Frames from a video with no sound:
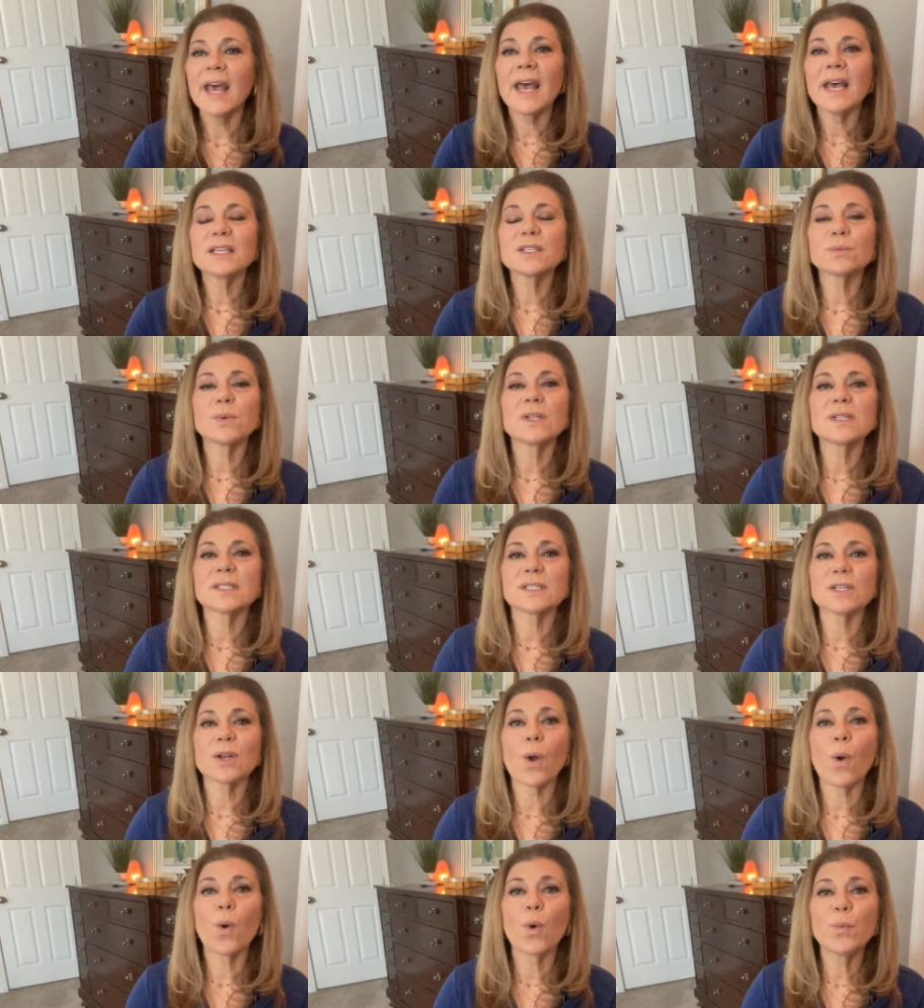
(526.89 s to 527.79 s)
as well as
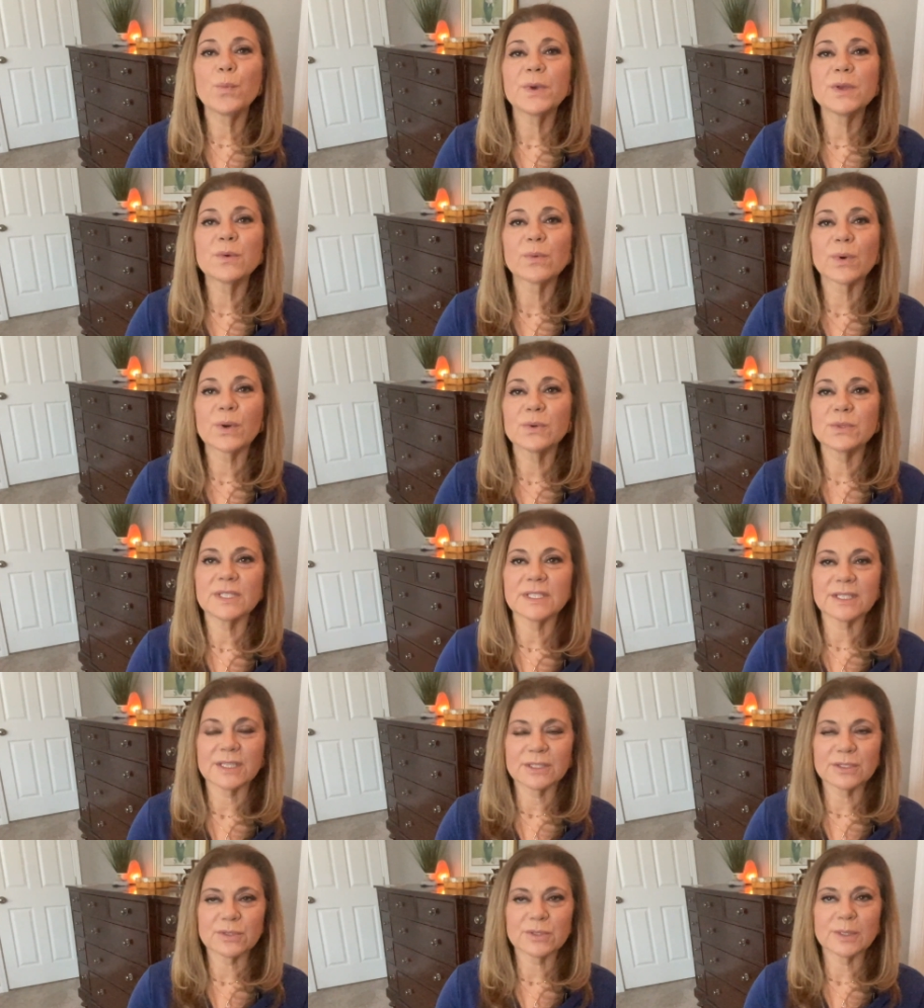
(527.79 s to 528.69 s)
an open road to
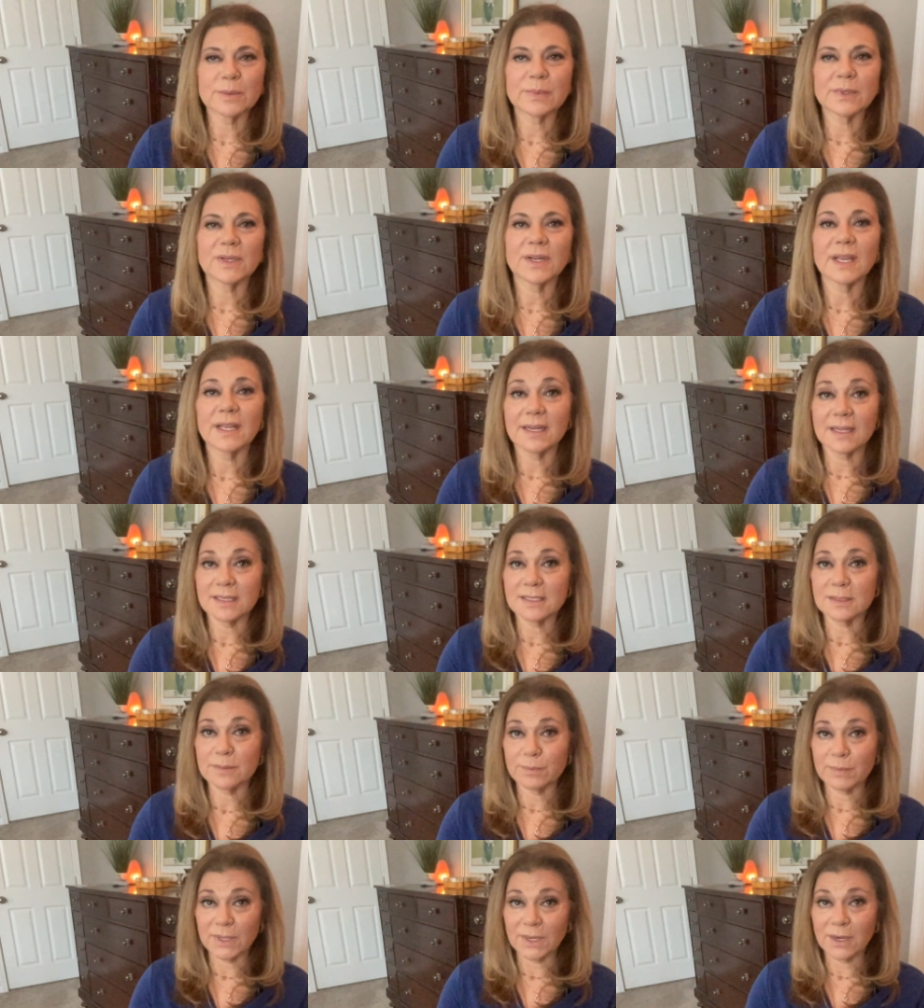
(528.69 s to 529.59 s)
contribute and
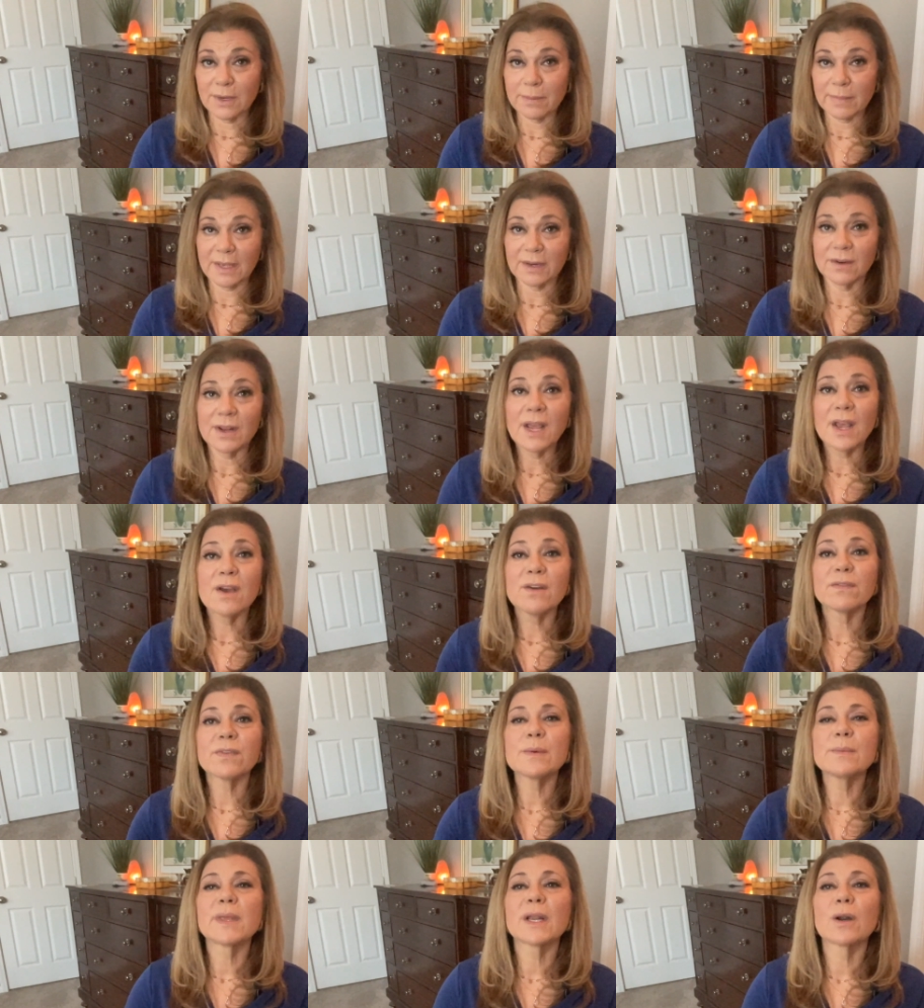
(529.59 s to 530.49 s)
experiment
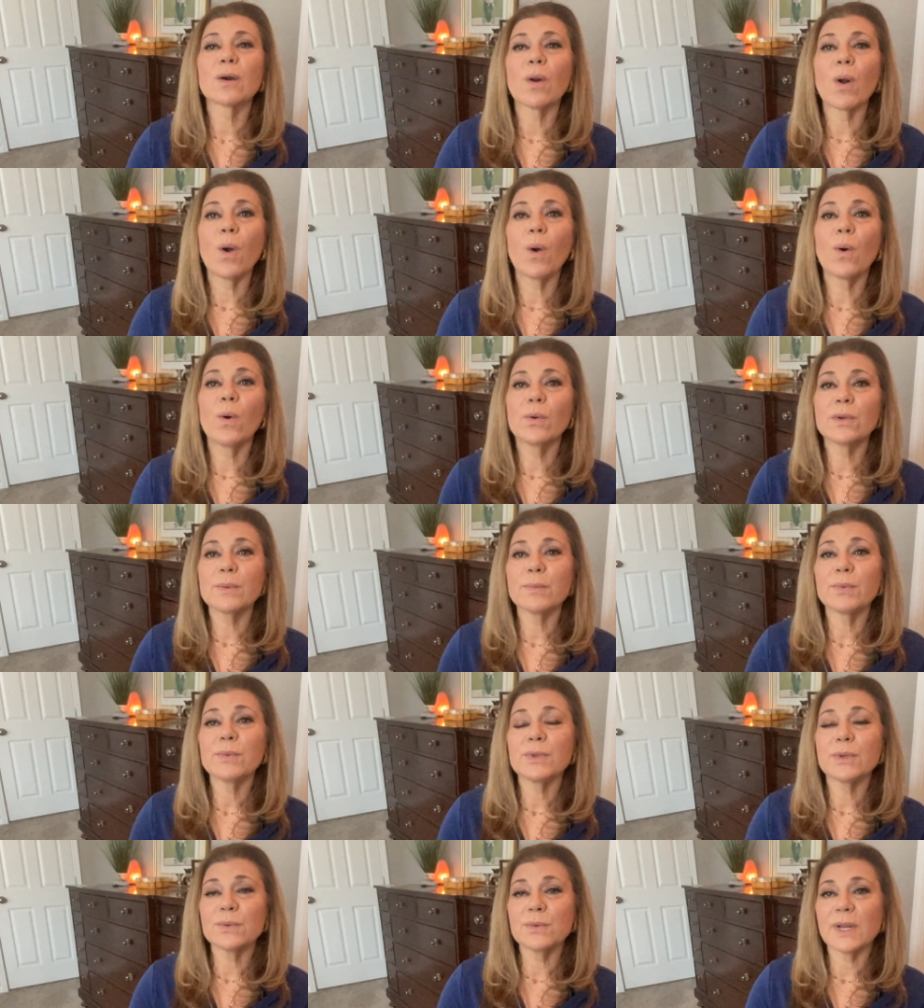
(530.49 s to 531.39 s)
from their own
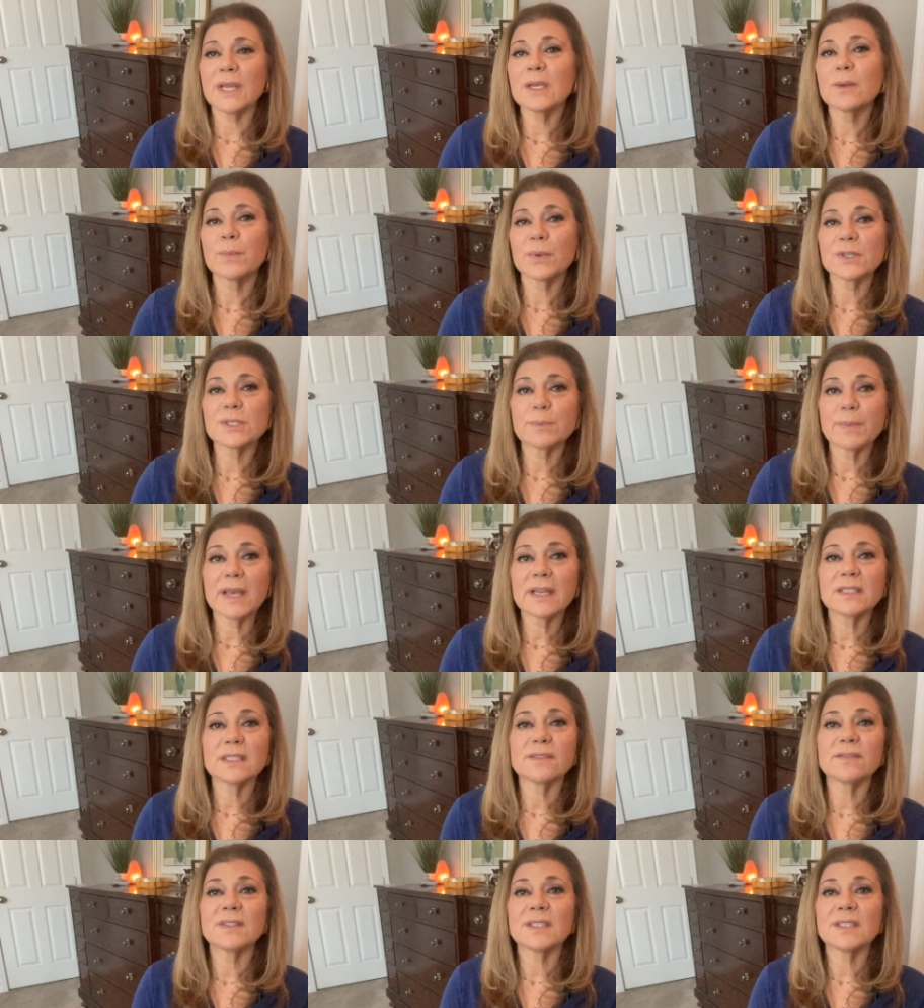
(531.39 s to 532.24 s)
unique perspective.